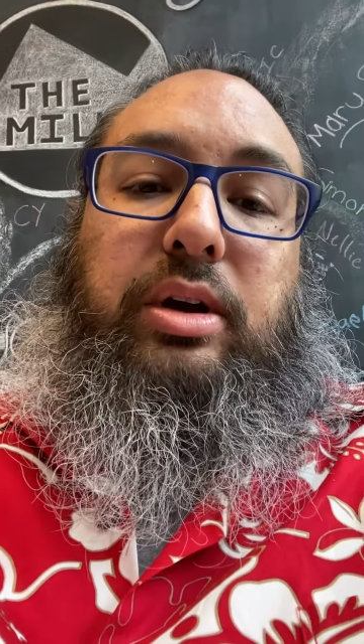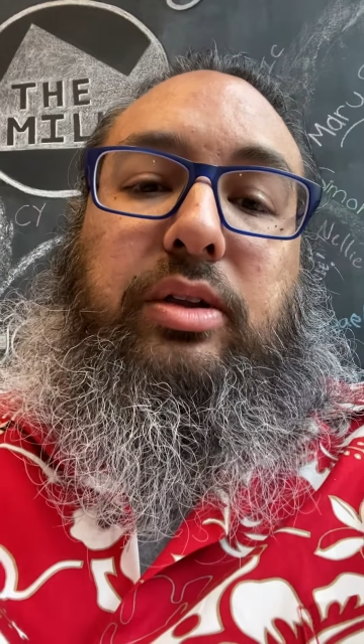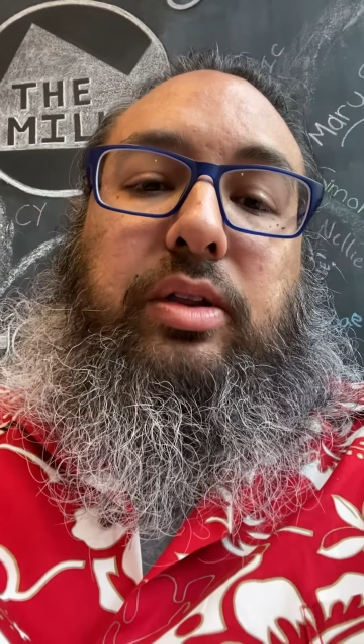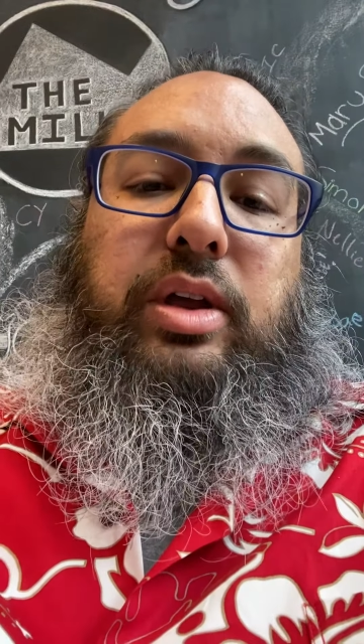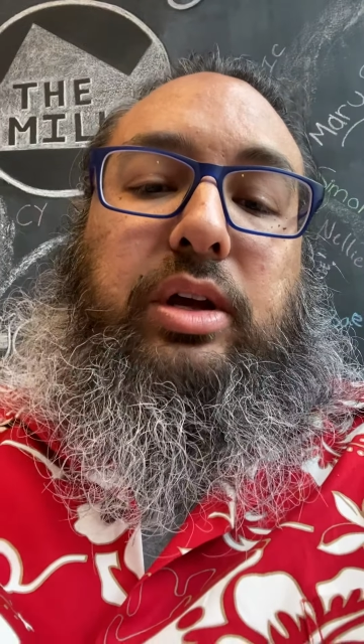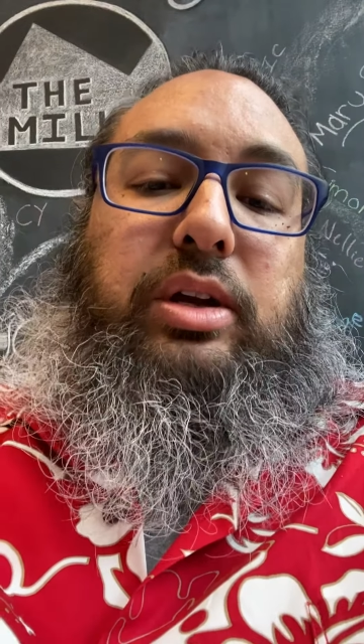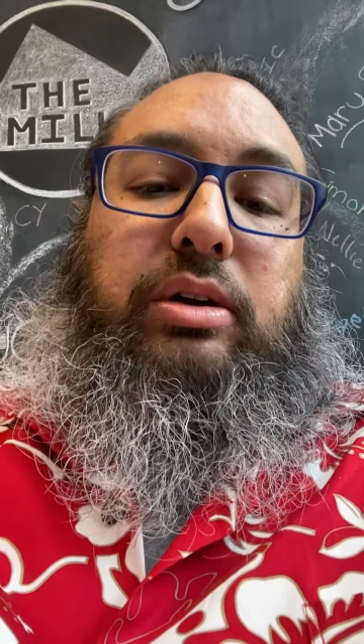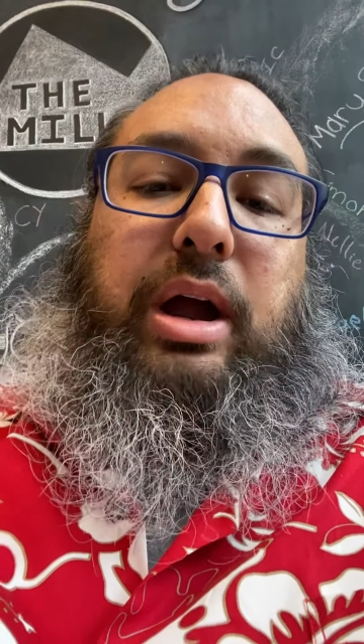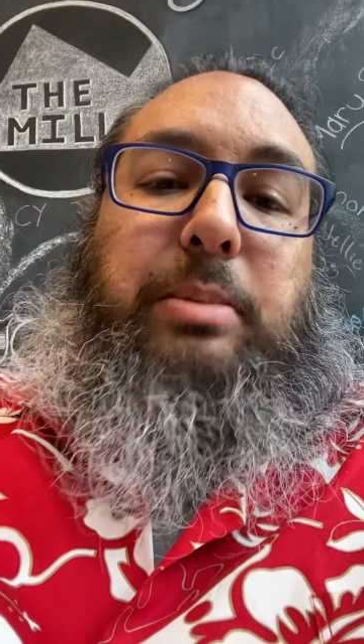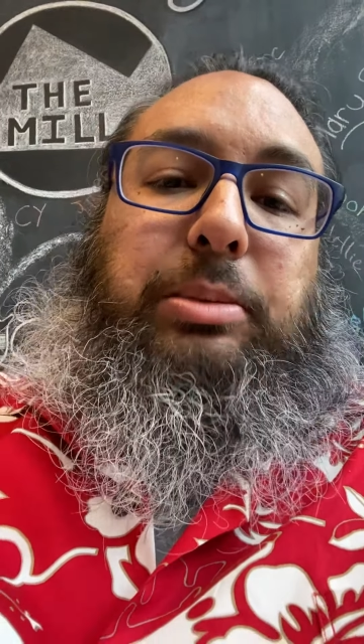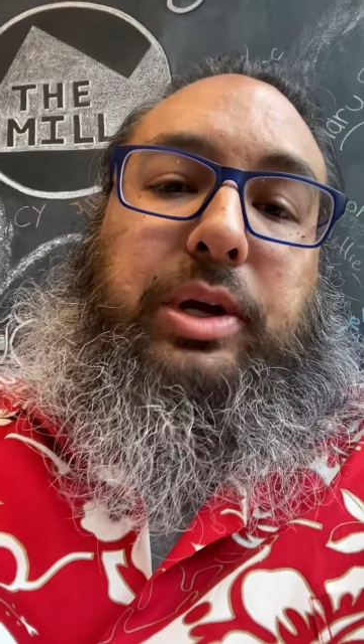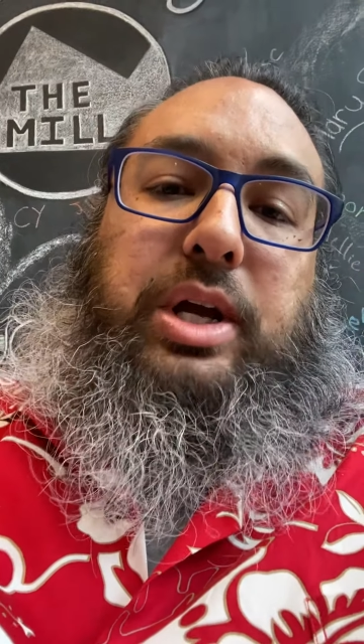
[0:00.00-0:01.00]
that your
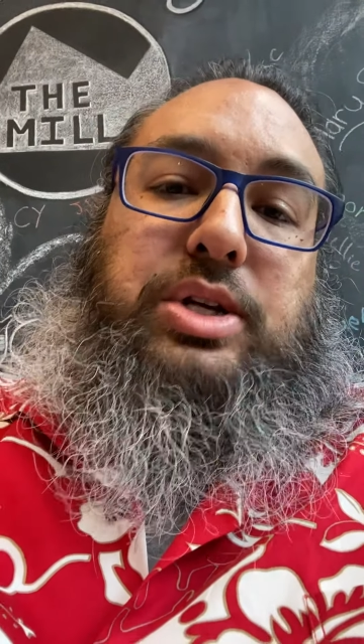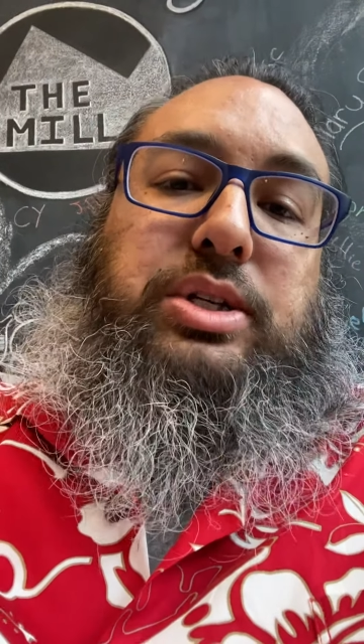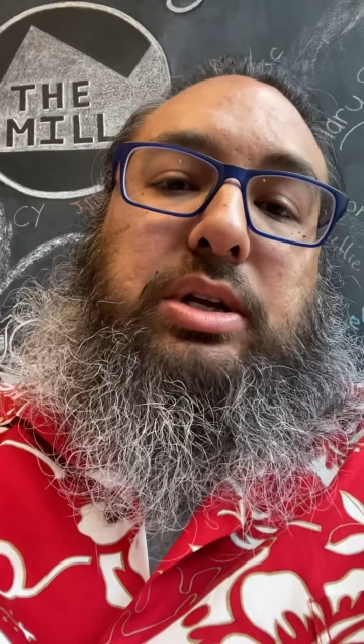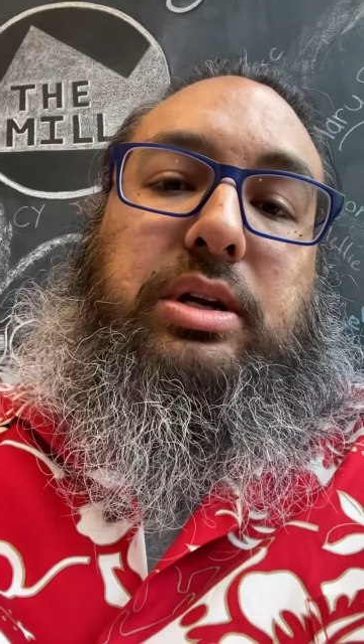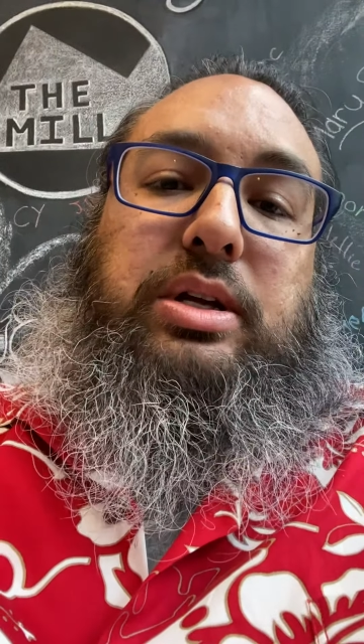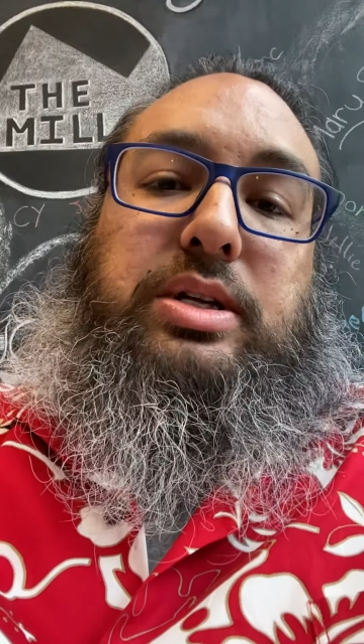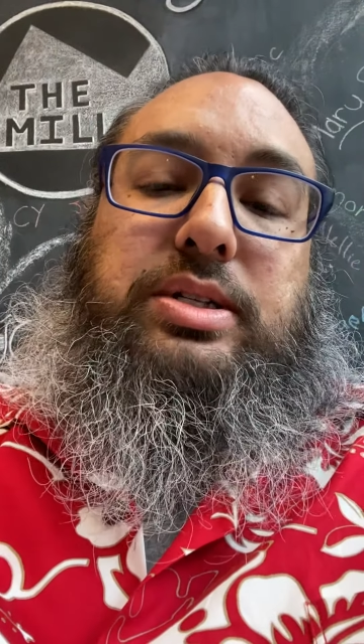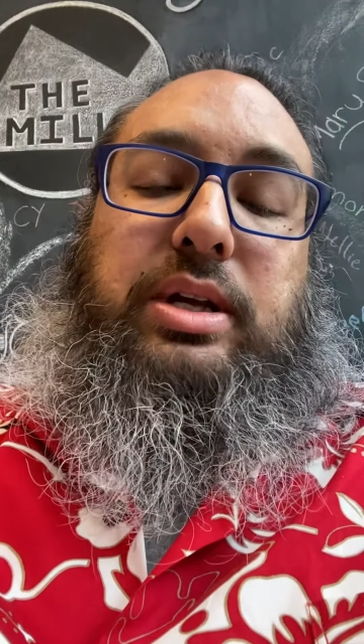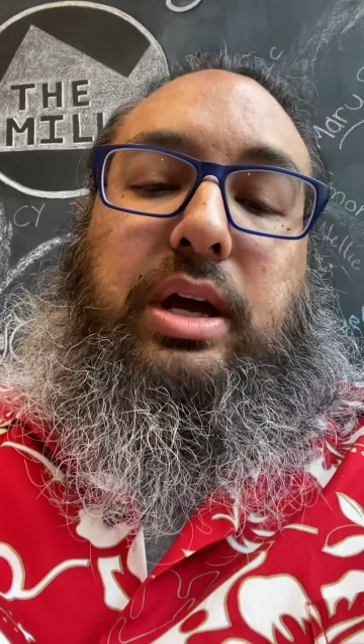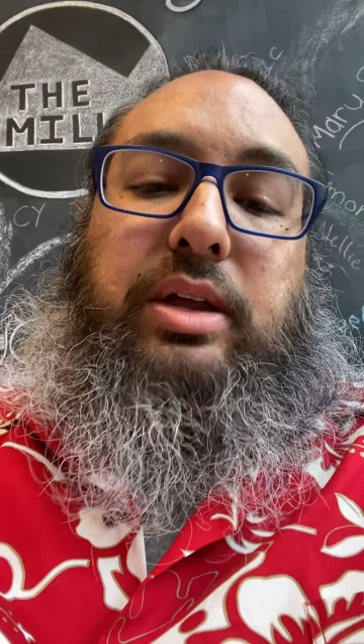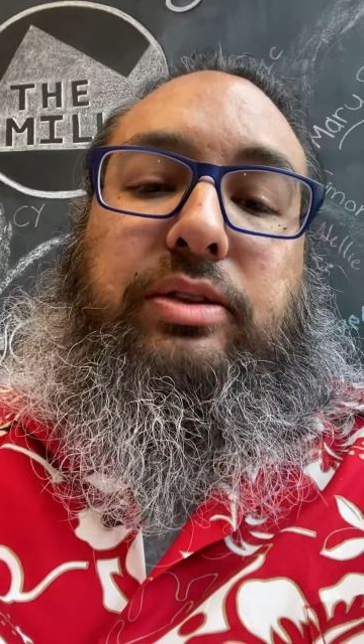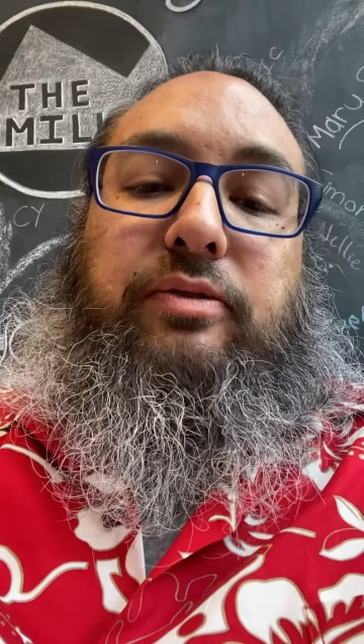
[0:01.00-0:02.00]
application is
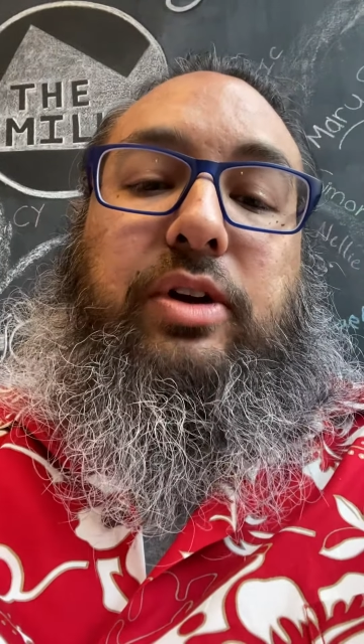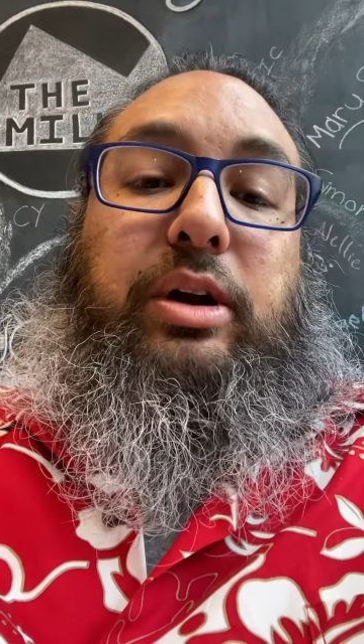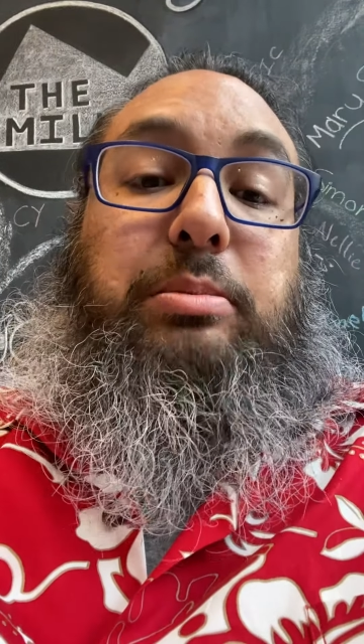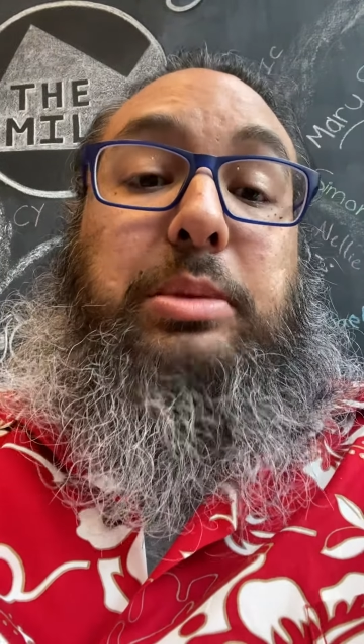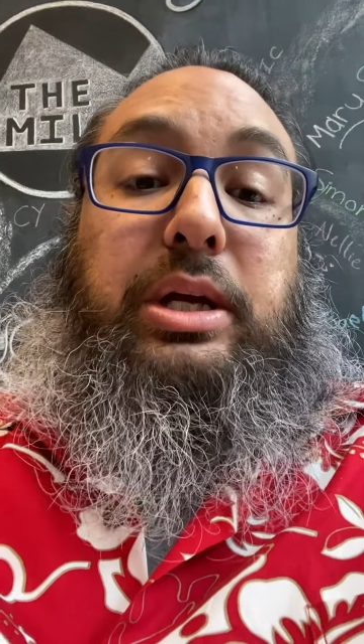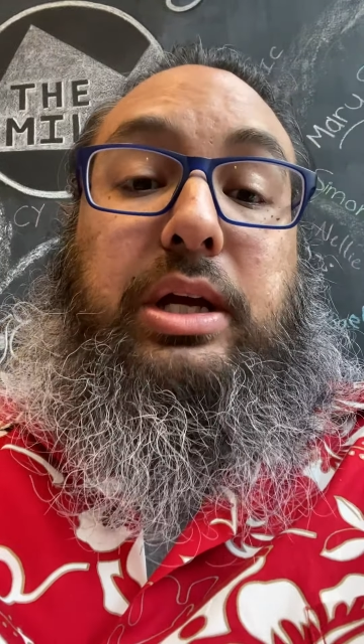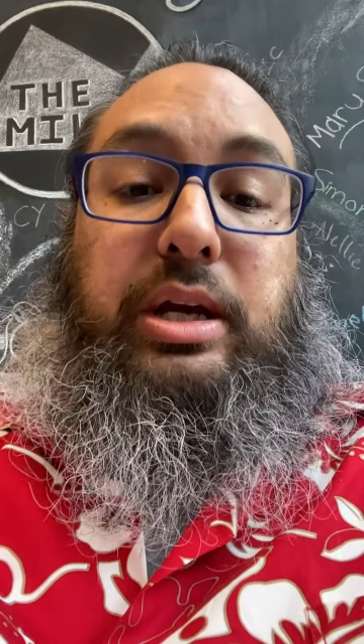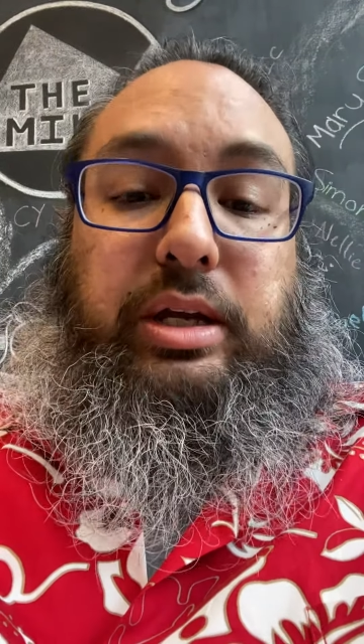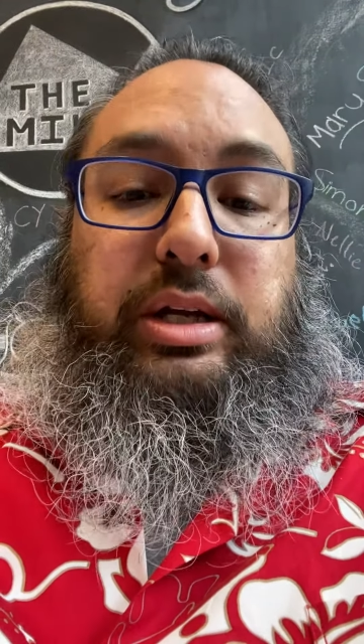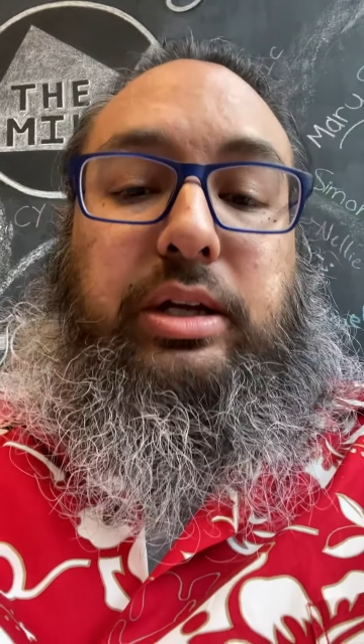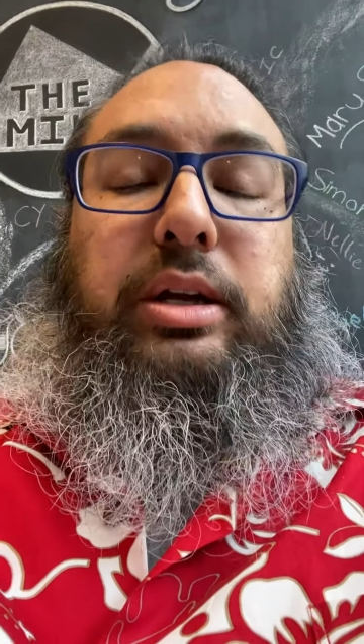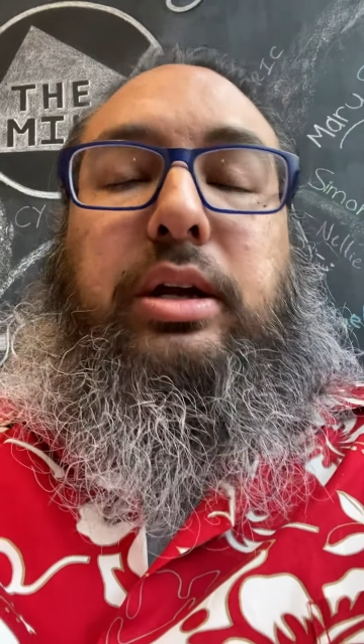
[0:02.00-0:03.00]
at the very
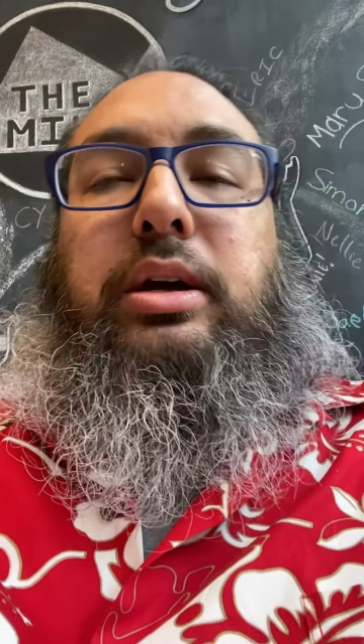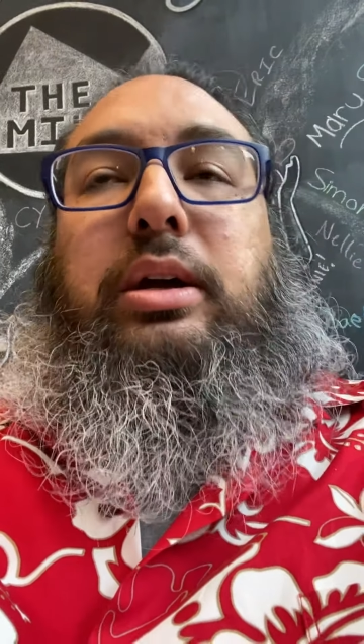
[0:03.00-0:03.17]
beginning.